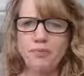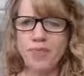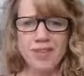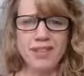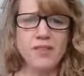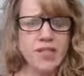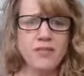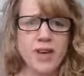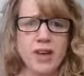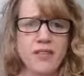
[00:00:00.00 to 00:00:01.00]
because obviously
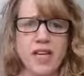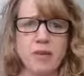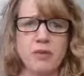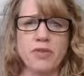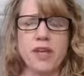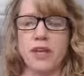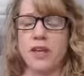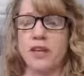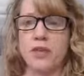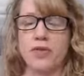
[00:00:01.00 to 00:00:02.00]
I've got a team of like, I
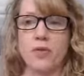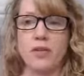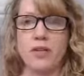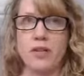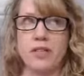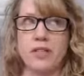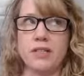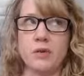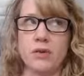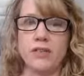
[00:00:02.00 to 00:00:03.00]
think there's 14 of us,
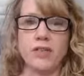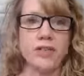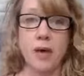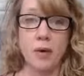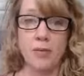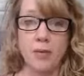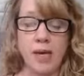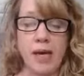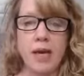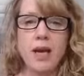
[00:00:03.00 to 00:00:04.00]
12 of us, however
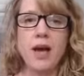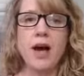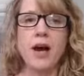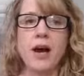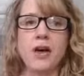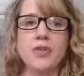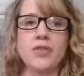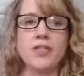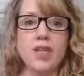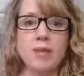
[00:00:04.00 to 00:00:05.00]
many.
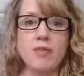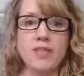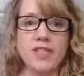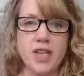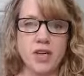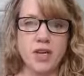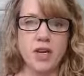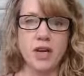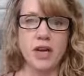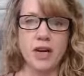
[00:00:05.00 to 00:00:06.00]
There's a team of us here
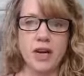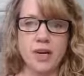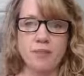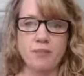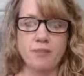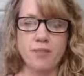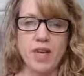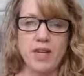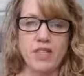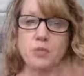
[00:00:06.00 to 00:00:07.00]

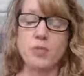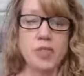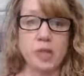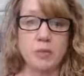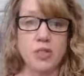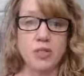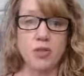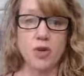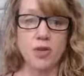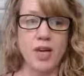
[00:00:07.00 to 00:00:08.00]
at Smooth Sailing Business
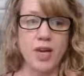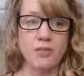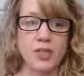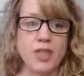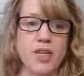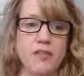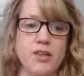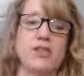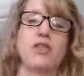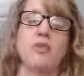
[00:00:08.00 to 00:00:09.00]
Growth and Real Estate
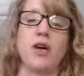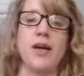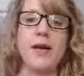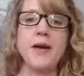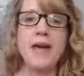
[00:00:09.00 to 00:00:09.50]
Investors Marketing,